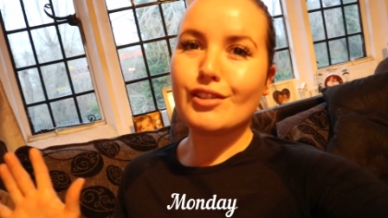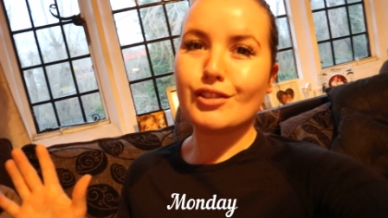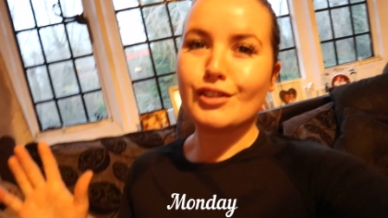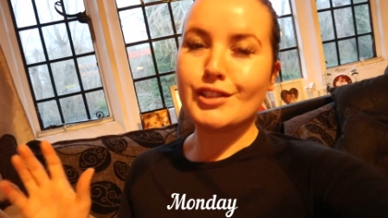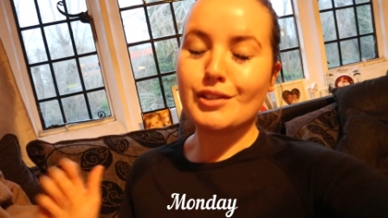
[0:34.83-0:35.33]

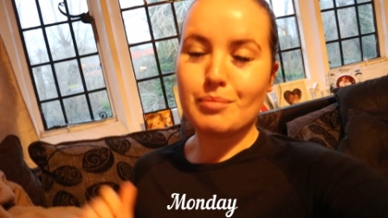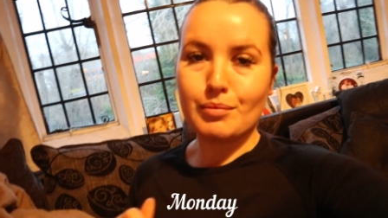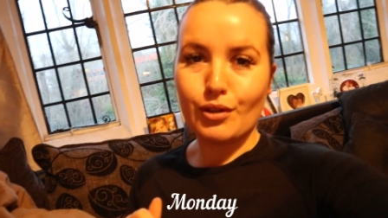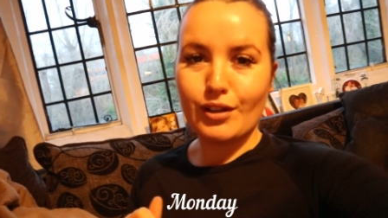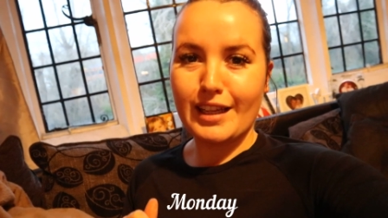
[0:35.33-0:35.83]
Good
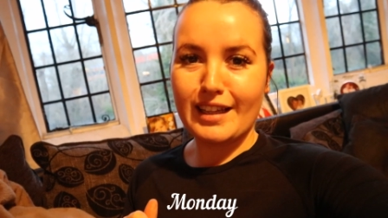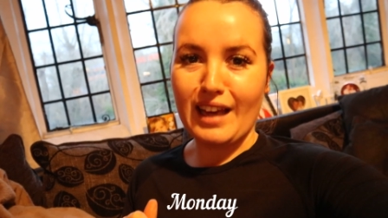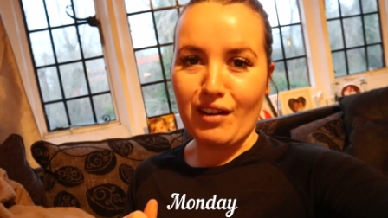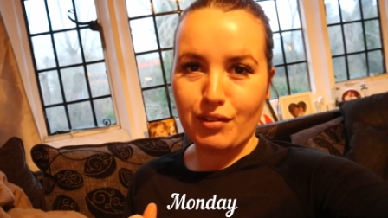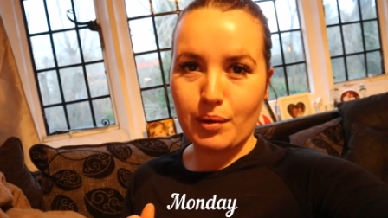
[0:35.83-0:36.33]
morning
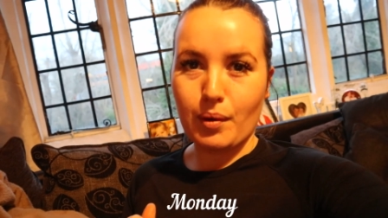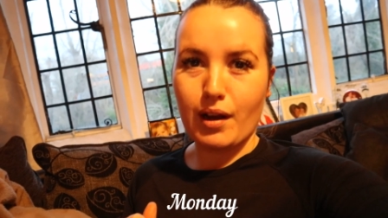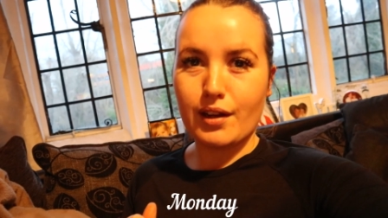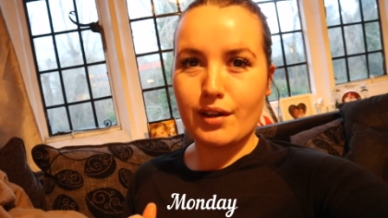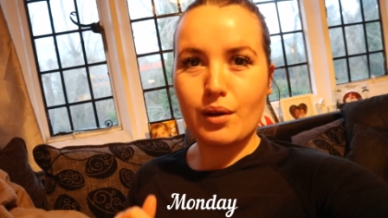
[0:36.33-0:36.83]

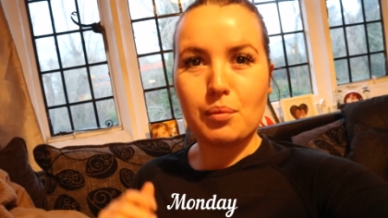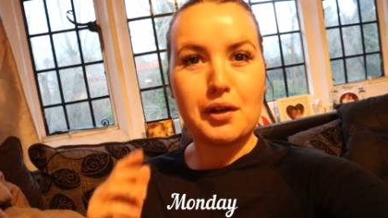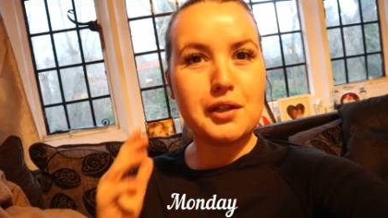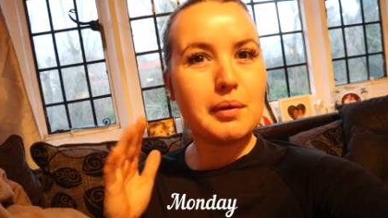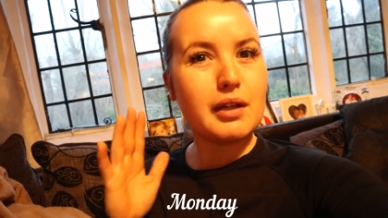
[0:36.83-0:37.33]
everyone.
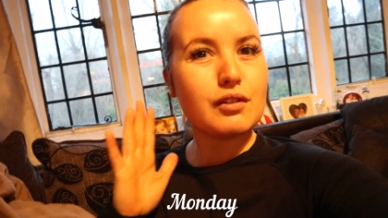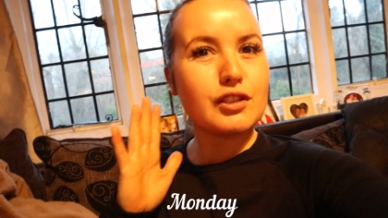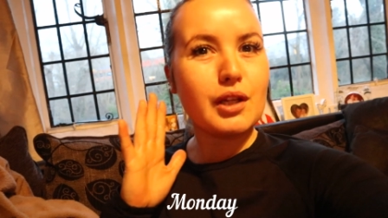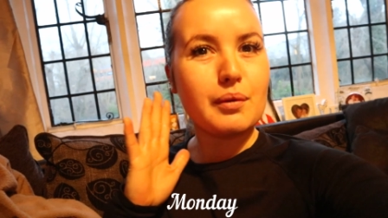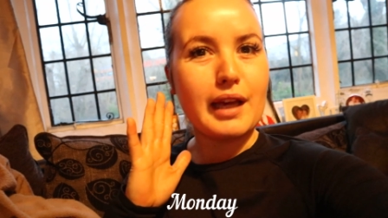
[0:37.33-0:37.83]
Why do I look
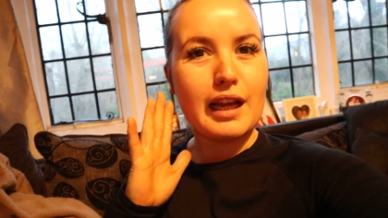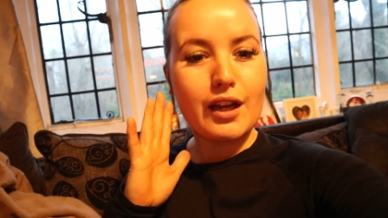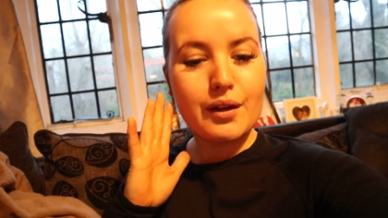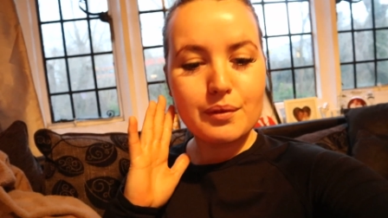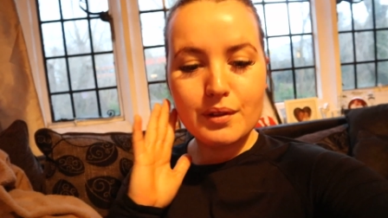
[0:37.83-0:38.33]
so
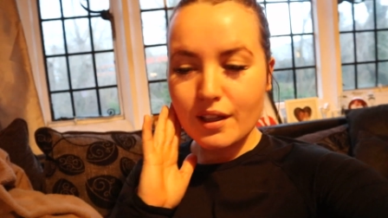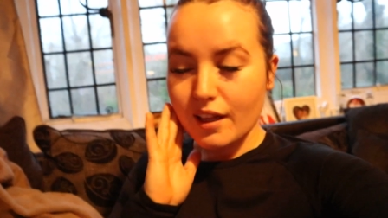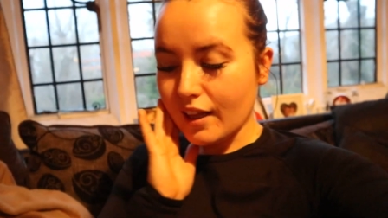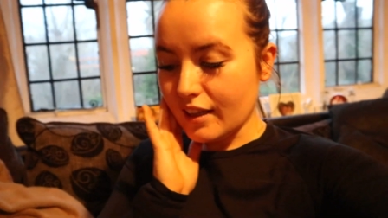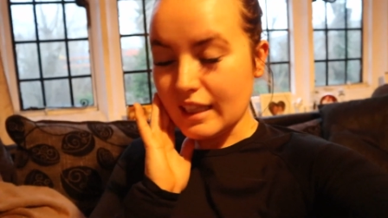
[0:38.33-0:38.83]
yellow?
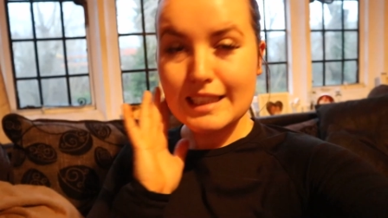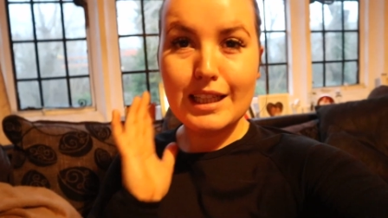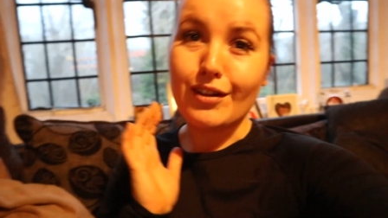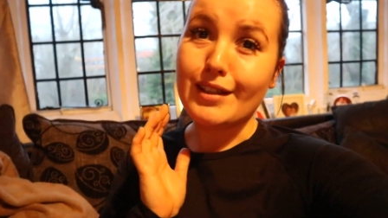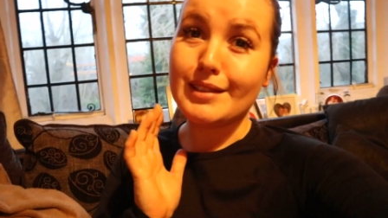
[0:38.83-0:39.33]
This
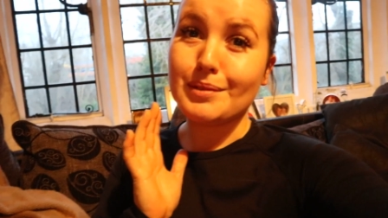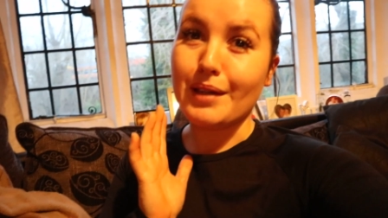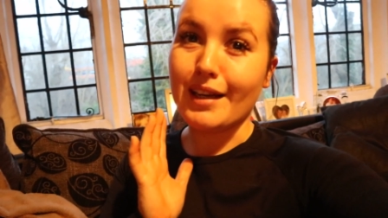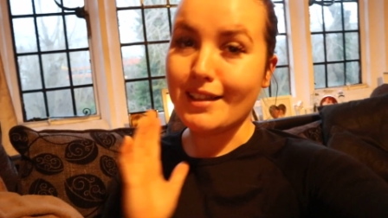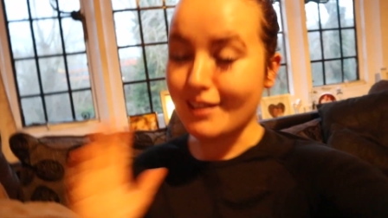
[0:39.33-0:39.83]
light is
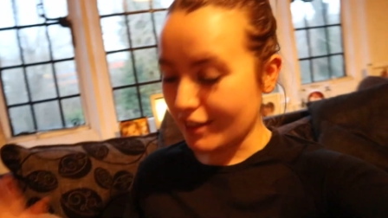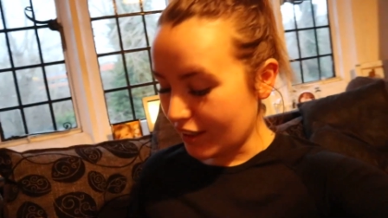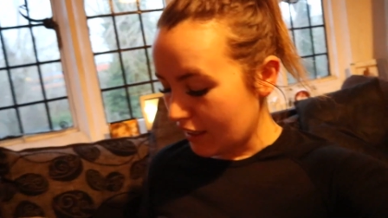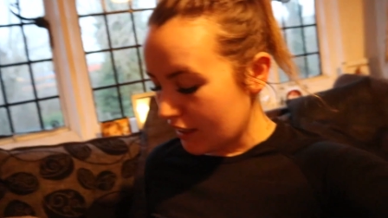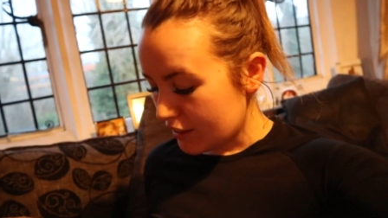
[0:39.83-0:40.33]
weird.
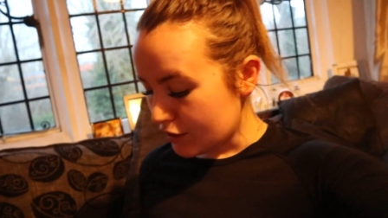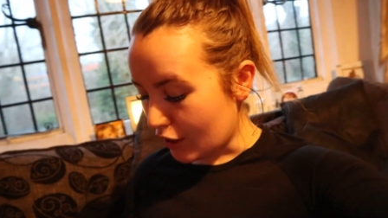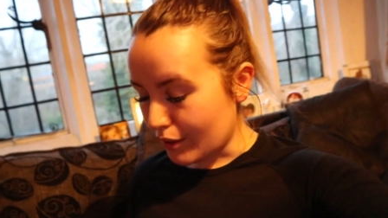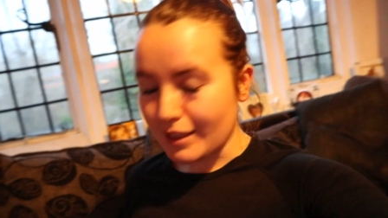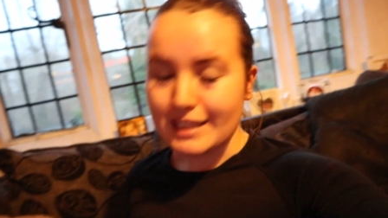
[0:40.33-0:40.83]

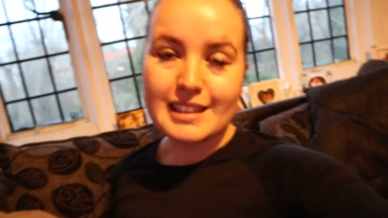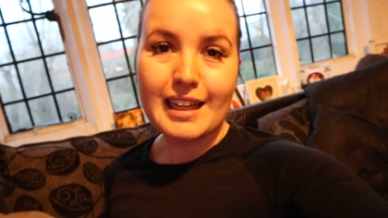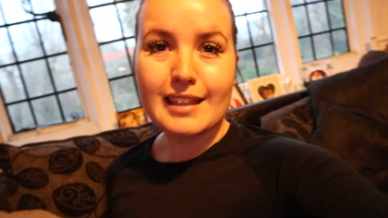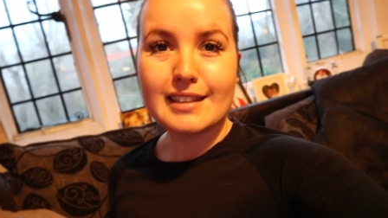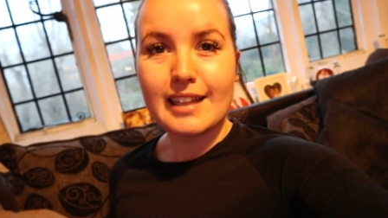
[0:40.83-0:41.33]
So it's the
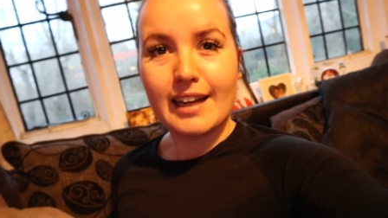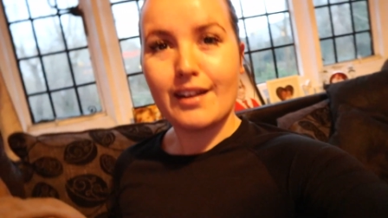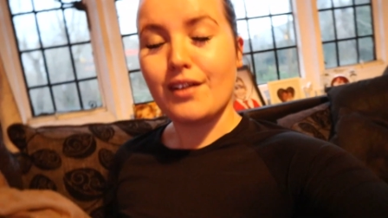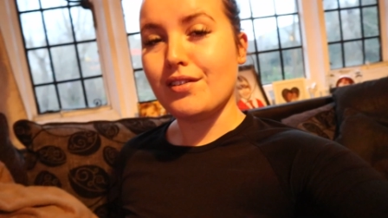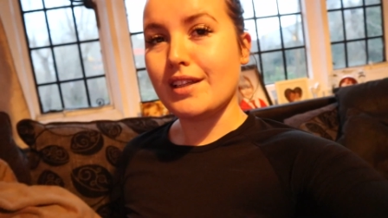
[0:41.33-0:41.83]
next day,
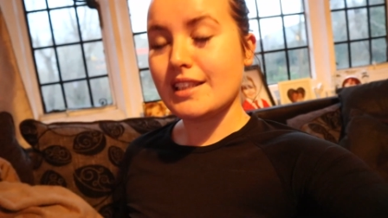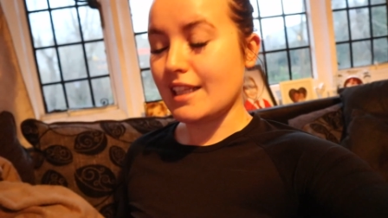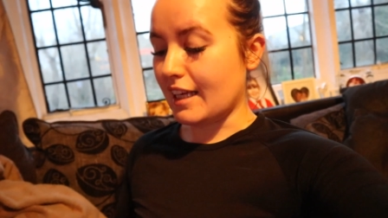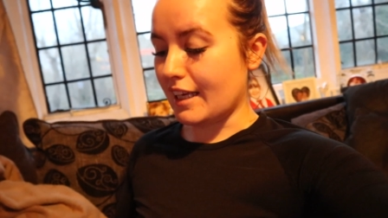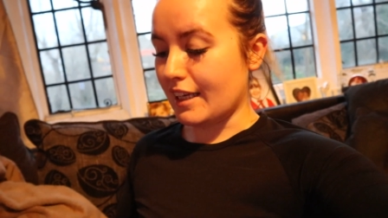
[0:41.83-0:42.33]

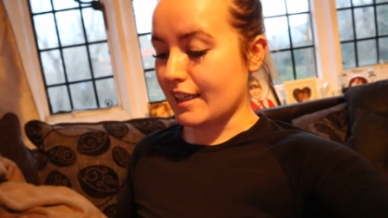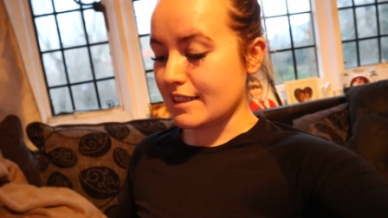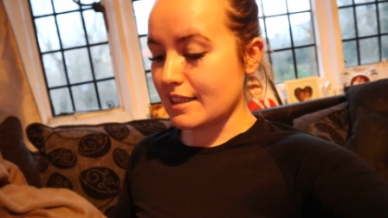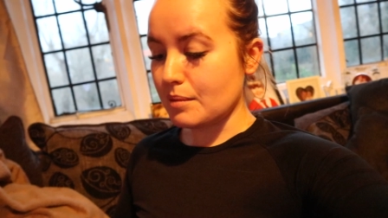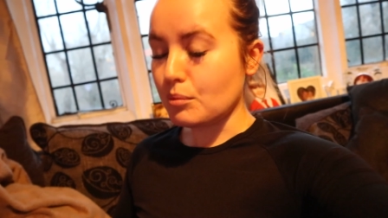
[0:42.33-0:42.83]
obviously.
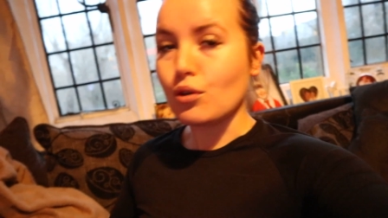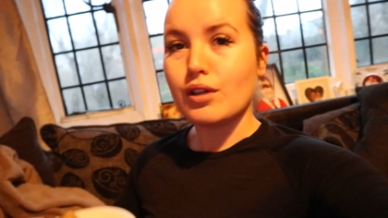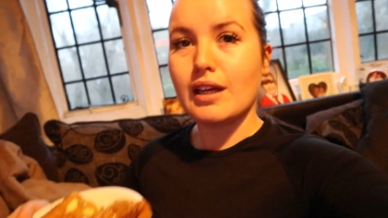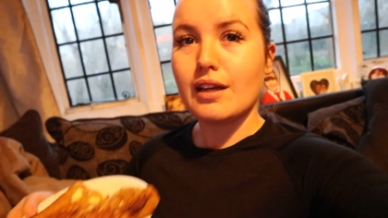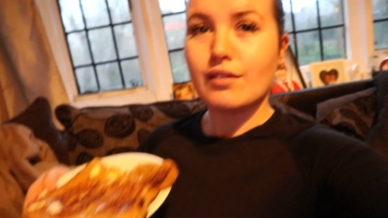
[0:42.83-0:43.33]
It's the
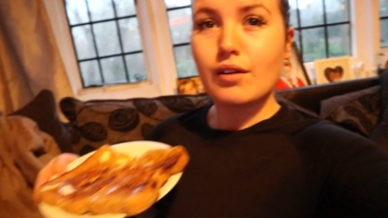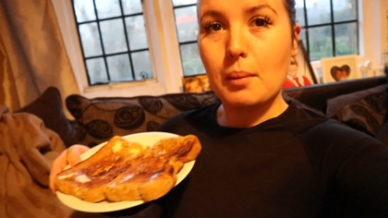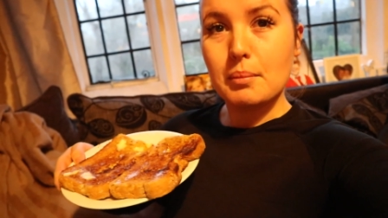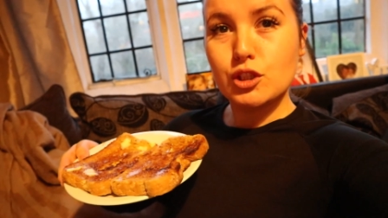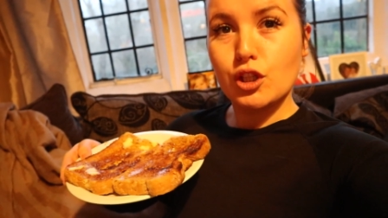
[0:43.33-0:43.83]
morning.
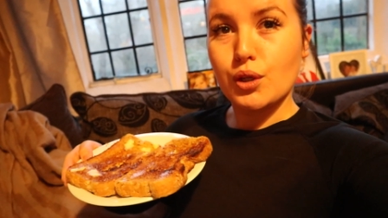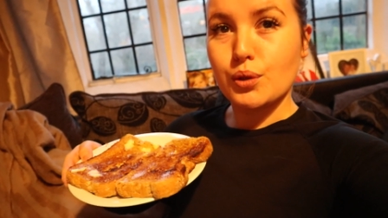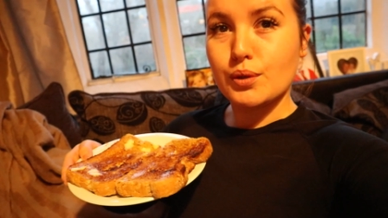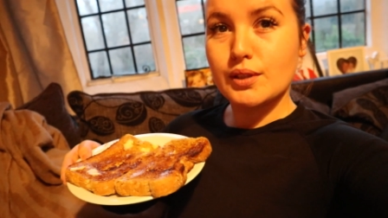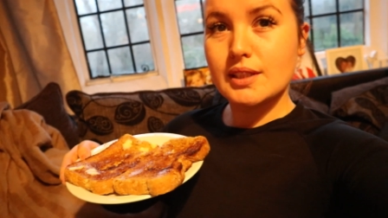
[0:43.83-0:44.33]
Got my
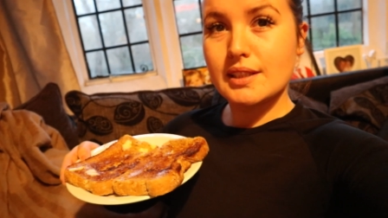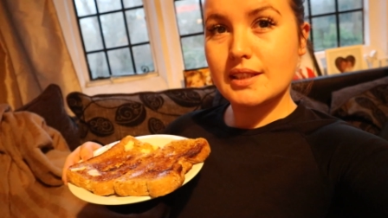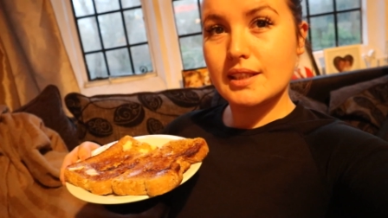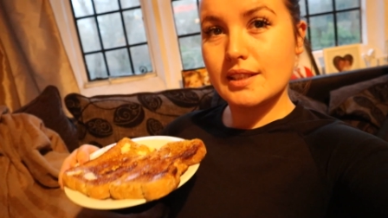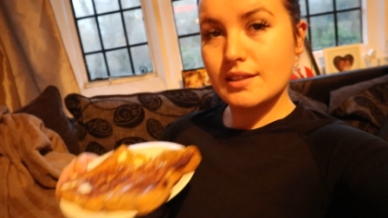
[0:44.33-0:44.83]

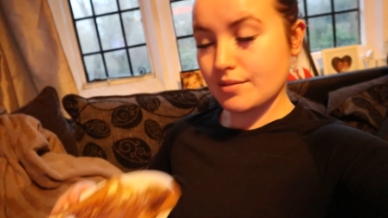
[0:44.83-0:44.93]
toast